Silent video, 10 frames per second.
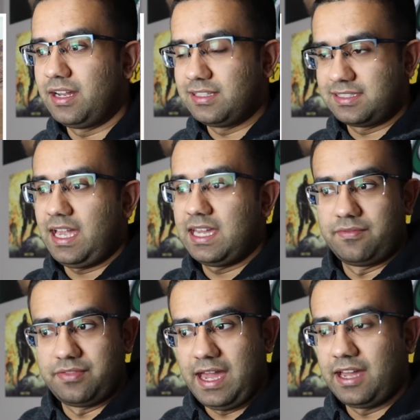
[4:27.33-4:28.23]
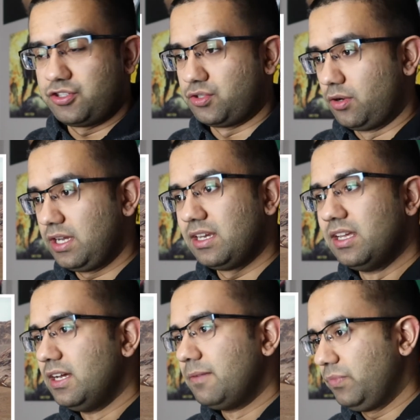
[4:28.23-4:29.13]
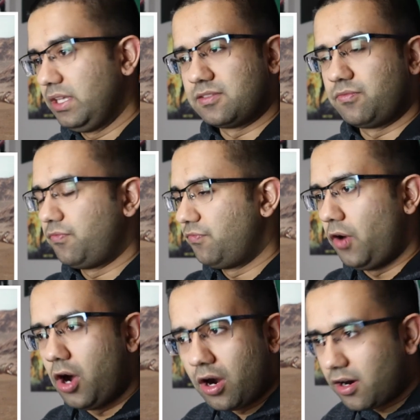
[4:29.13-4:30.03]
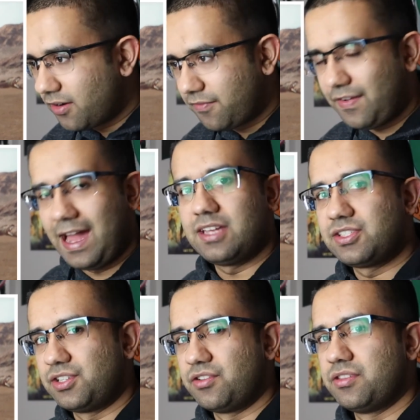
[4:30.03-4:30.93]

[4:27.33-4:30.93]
inside of that droid is far faster